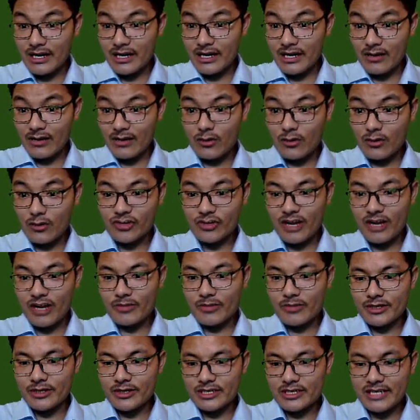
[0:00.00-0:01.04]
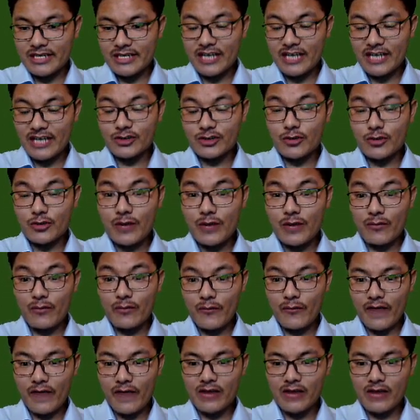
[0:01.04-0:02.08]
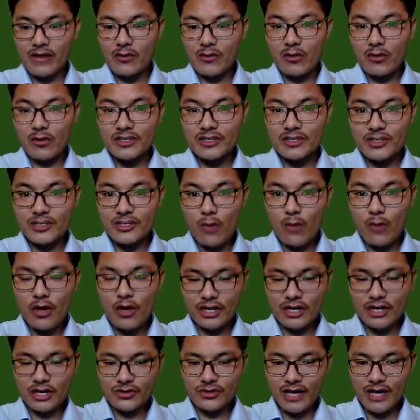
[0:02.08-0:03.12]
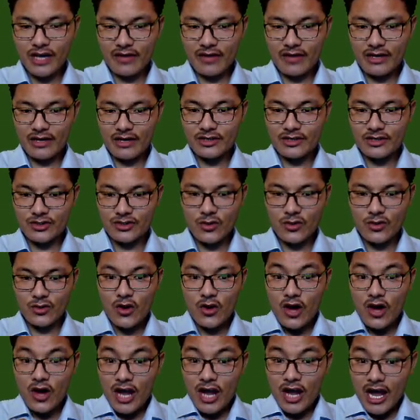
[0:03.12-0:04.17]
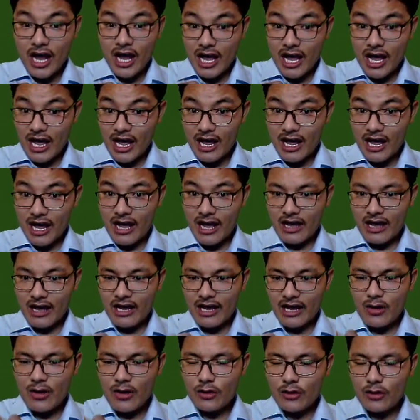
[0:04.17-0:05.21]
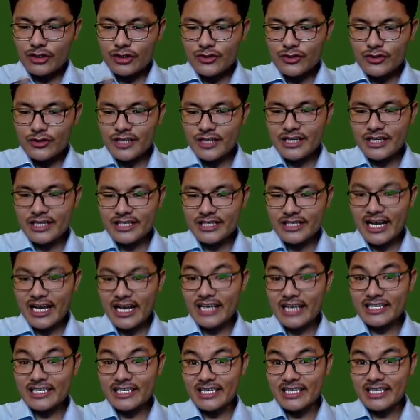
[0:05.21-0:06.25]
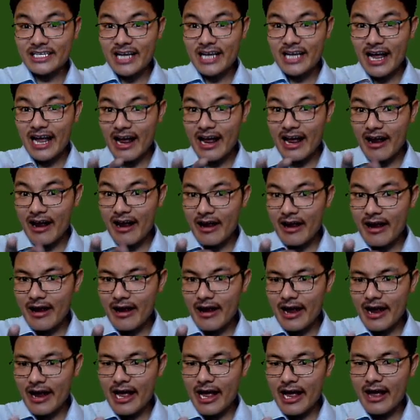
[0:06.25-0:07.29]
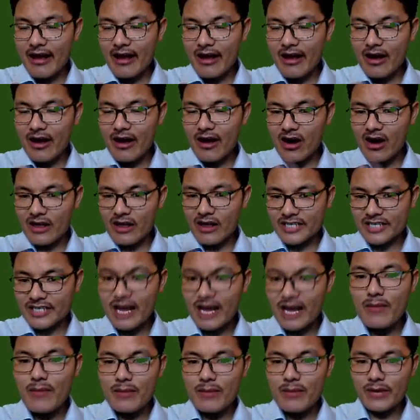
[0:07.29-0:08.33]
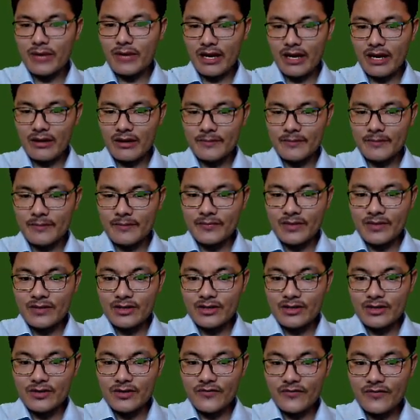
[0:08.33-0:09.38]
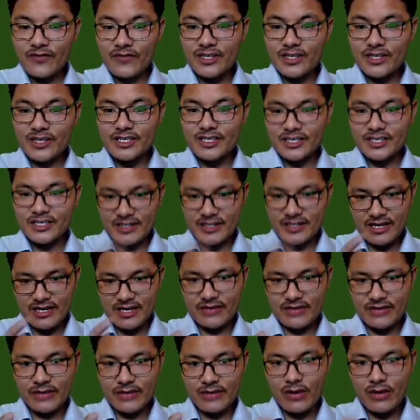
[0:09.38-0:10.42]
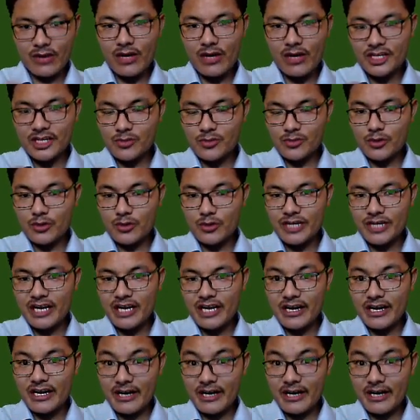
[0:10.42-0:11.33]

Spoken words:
Golgi apparatus, lysosome, and vacuole, all these are working together. So in order to synthesize cell membrane, first it requires protein and